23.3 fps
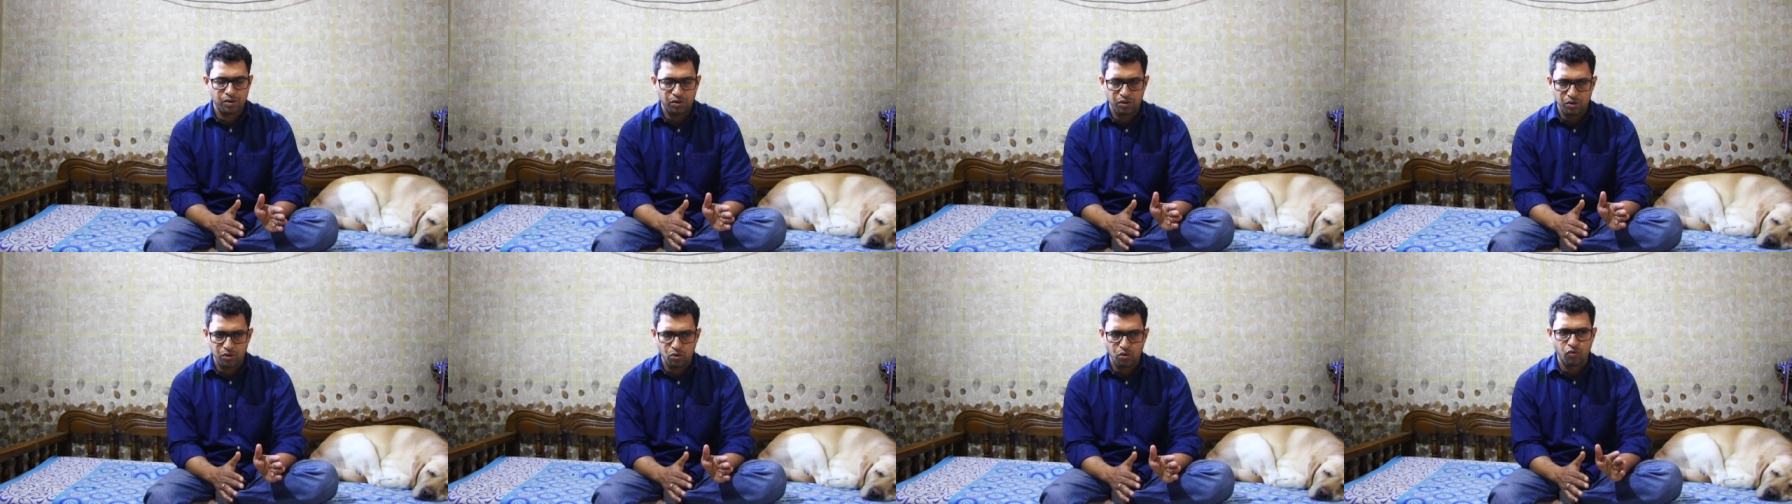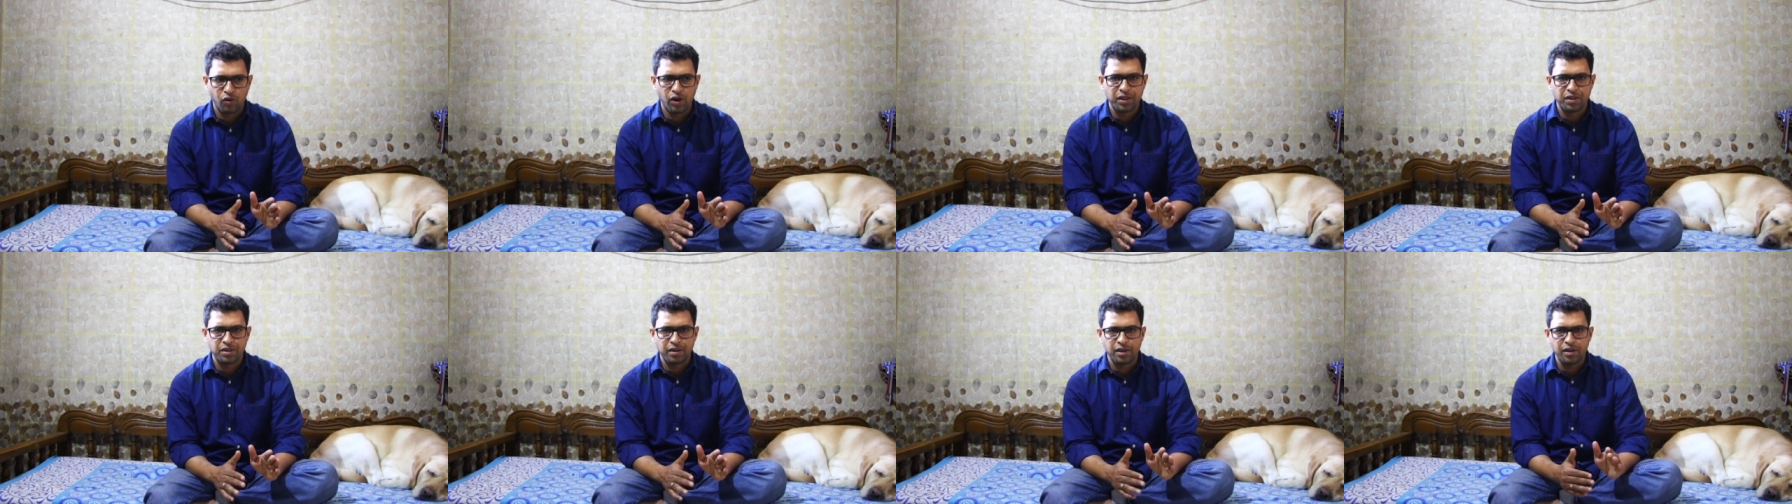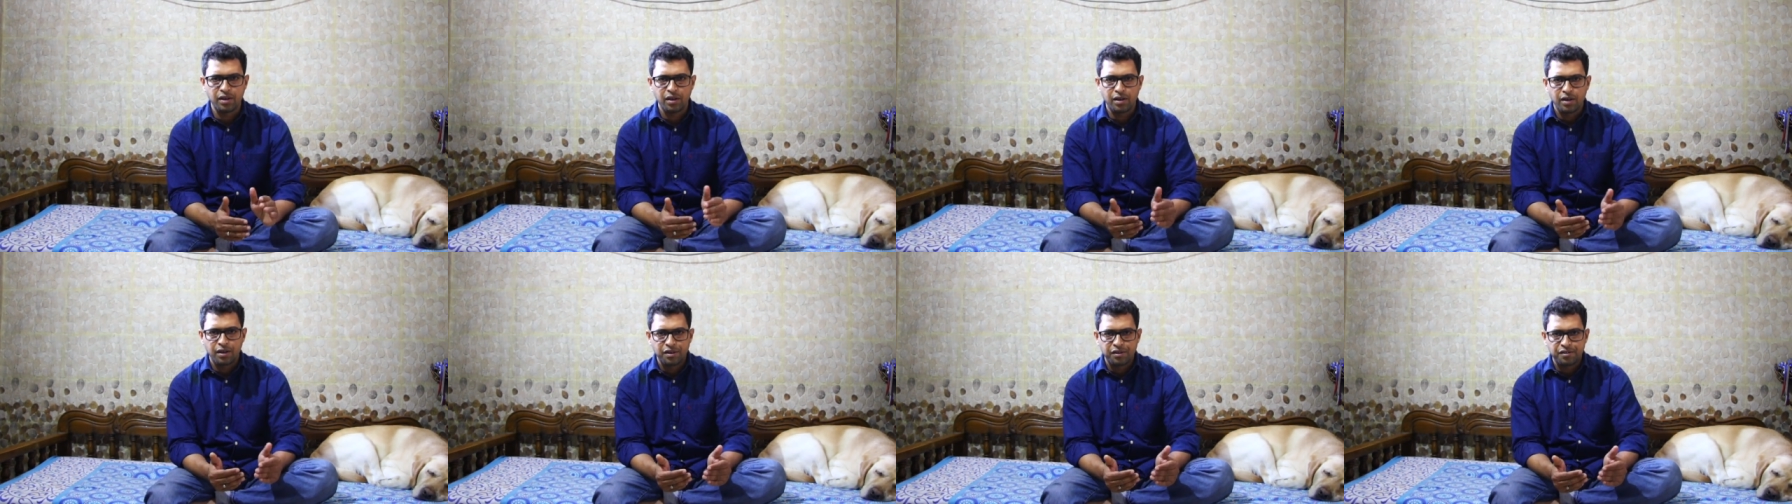do one
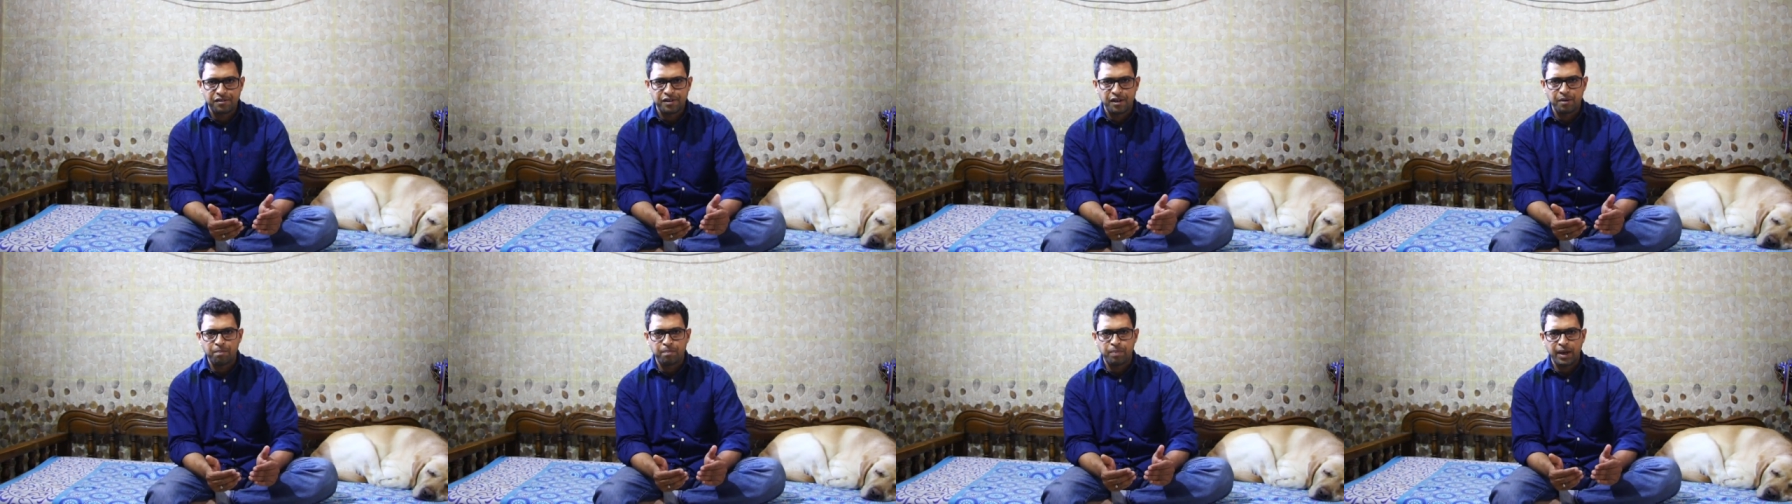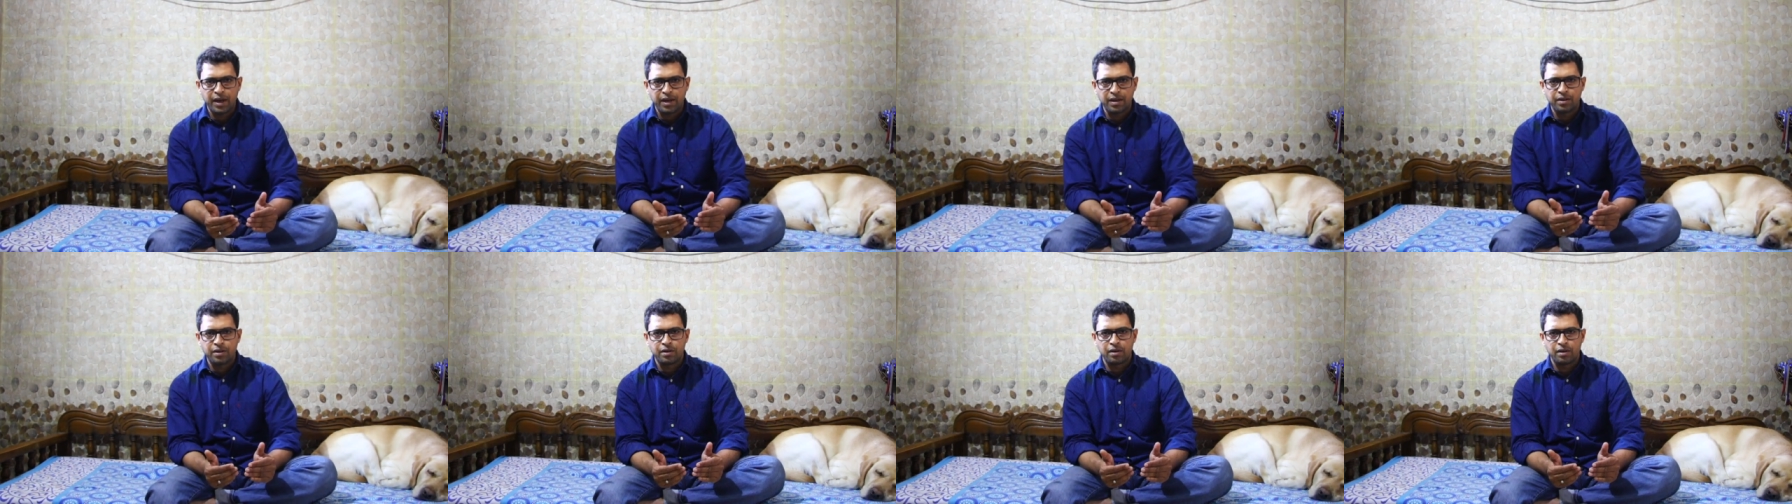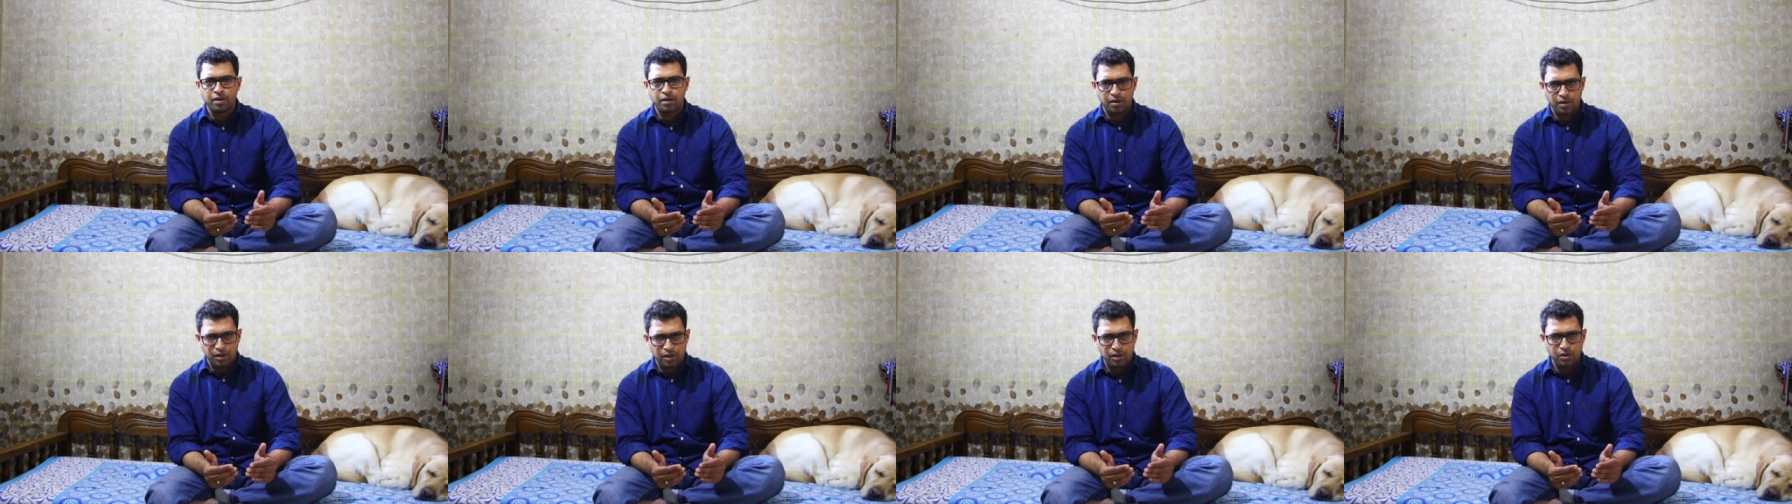thing, step back,
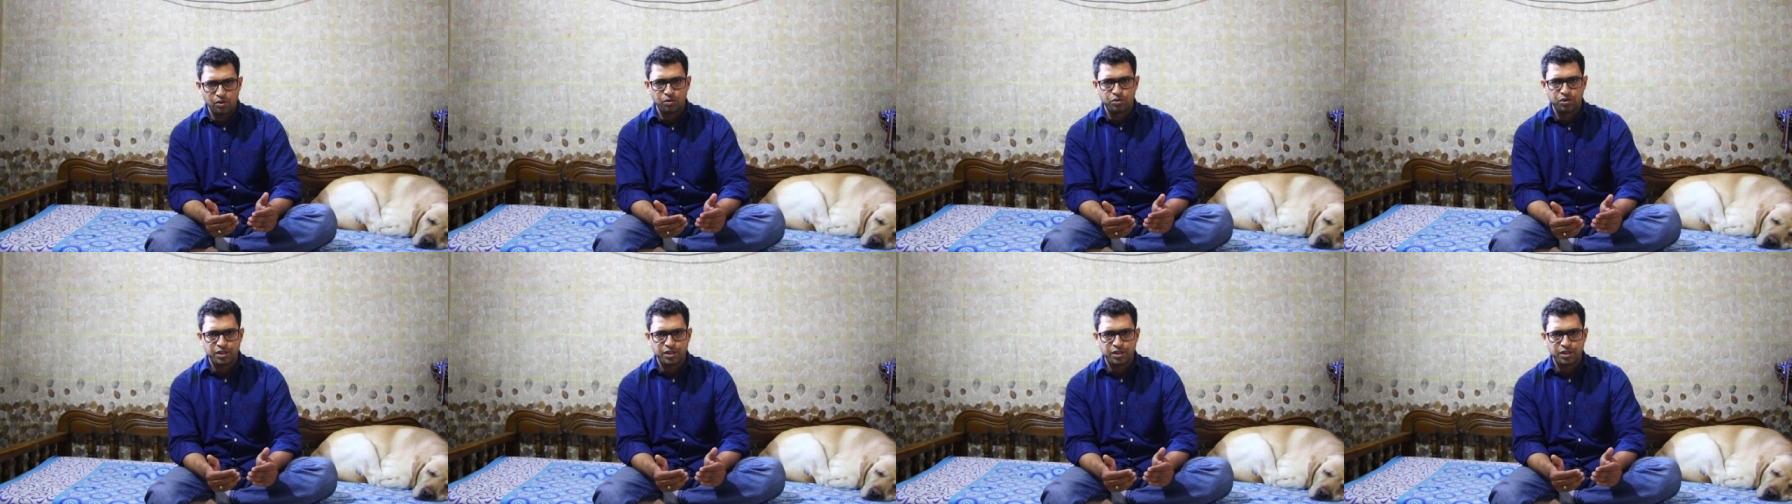you